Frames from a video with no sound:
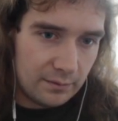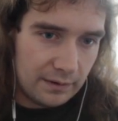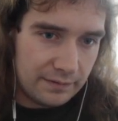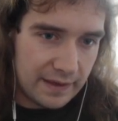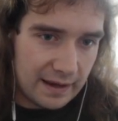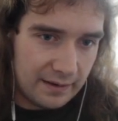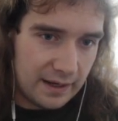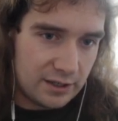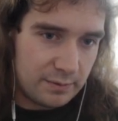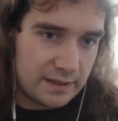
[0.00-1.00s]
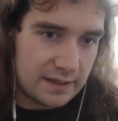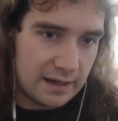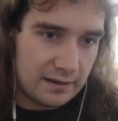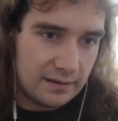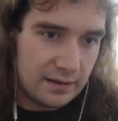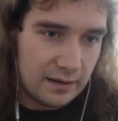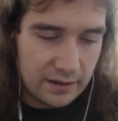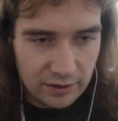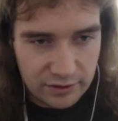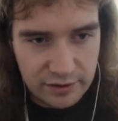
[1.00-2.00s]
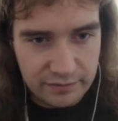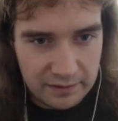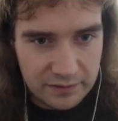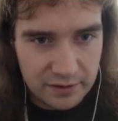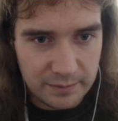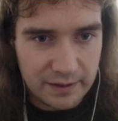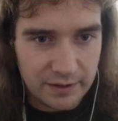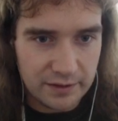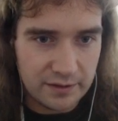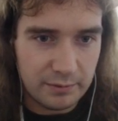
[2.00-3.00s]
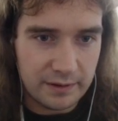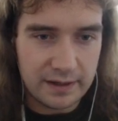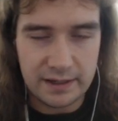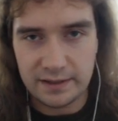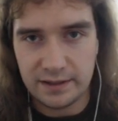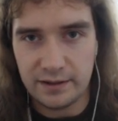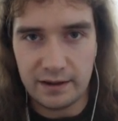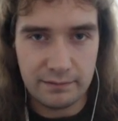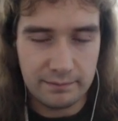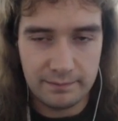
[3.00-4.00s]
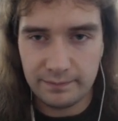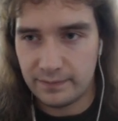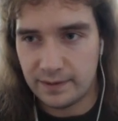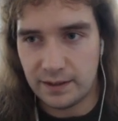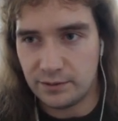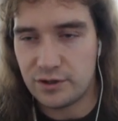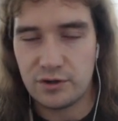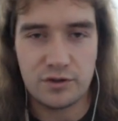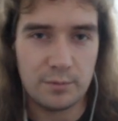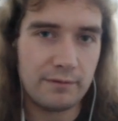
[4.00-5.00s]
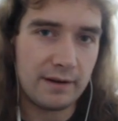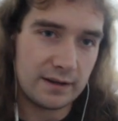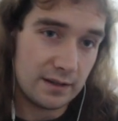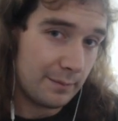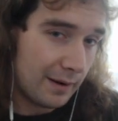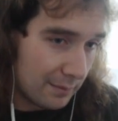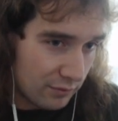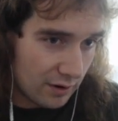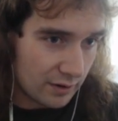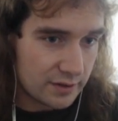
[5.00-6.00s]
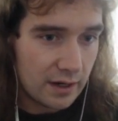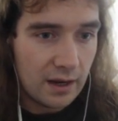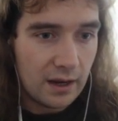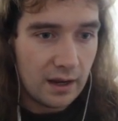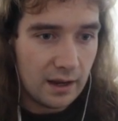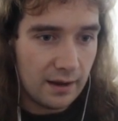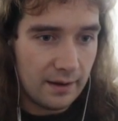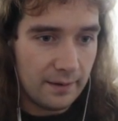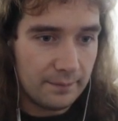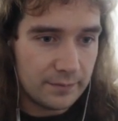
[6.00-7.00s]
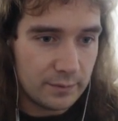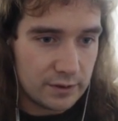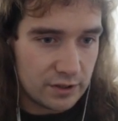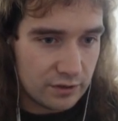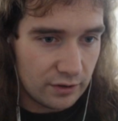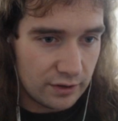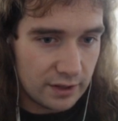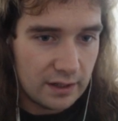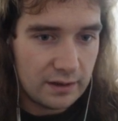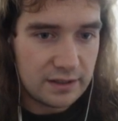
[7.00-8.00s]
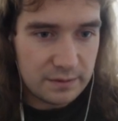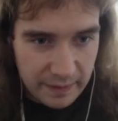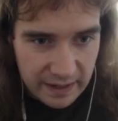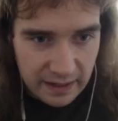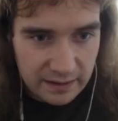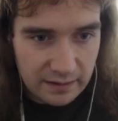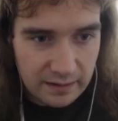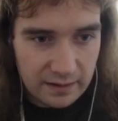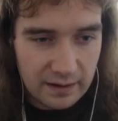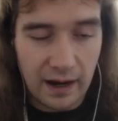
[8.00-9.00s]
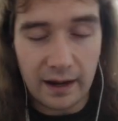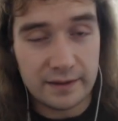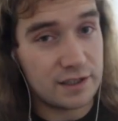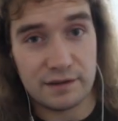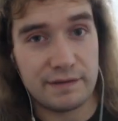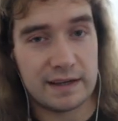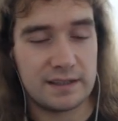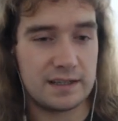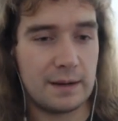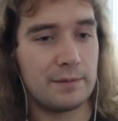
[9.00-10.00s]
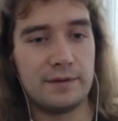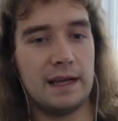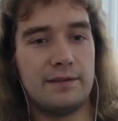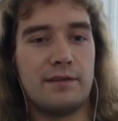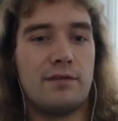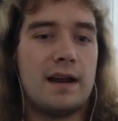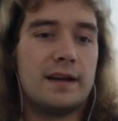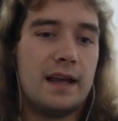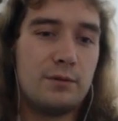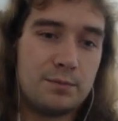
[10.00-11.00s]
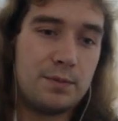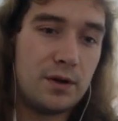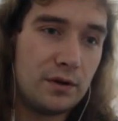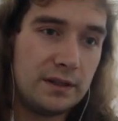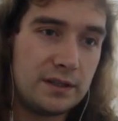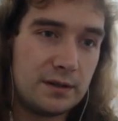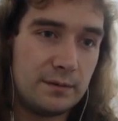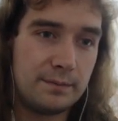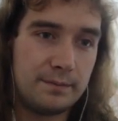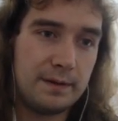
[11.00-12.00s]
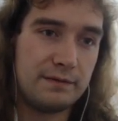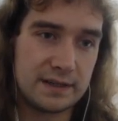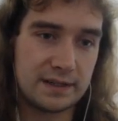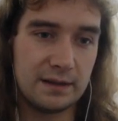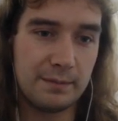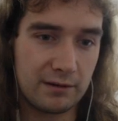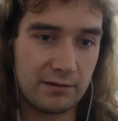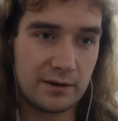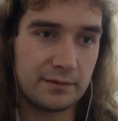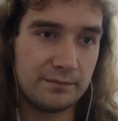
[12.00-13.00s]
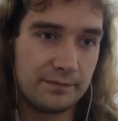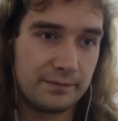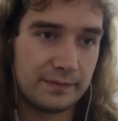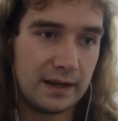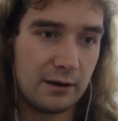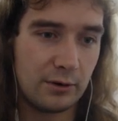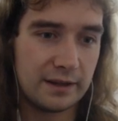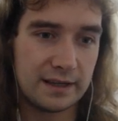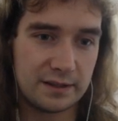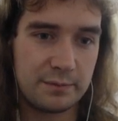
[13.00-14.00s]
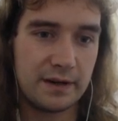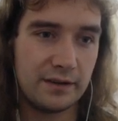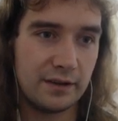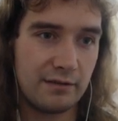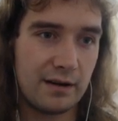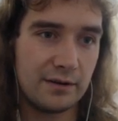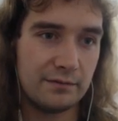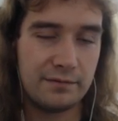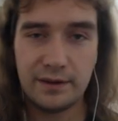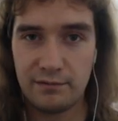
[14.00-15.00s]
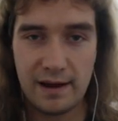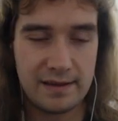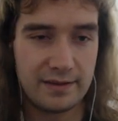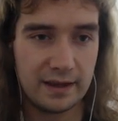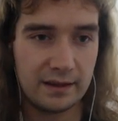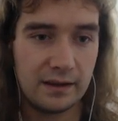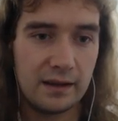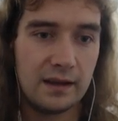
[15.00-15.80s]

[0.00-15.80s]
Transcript: went for that HP stat. Not 252 because with this you get, you know, two Super Fangs and the Berry procs, which is good. The speed, this is the fastest Tapu Fini I've ever ran. It was purely to be faster than my Groudon. I wanted that speed on the Groudon for the Ray thing.